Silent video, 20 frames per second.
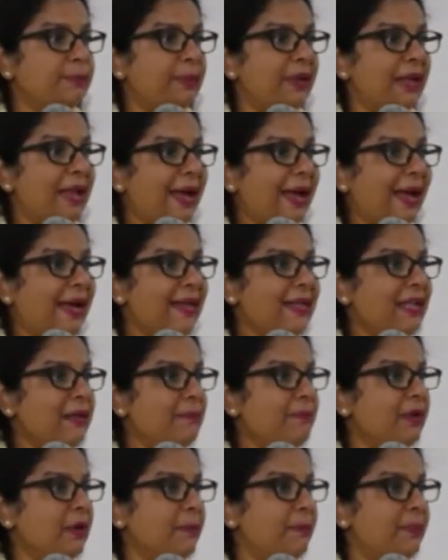plan
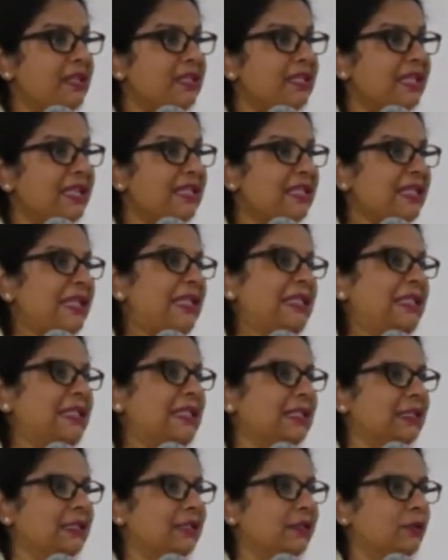and purpose is
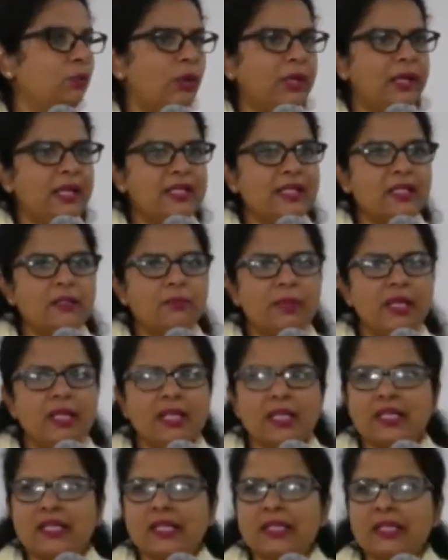eternal. What does it mean
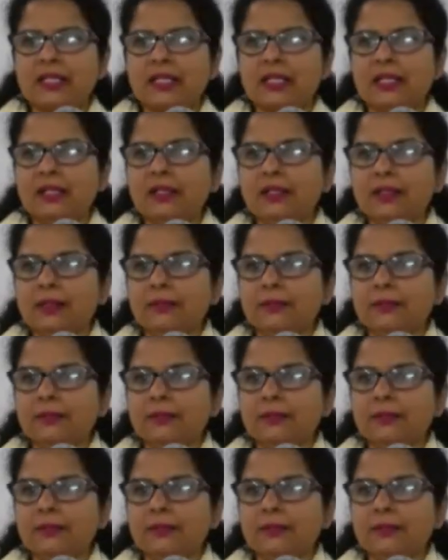it's eternal?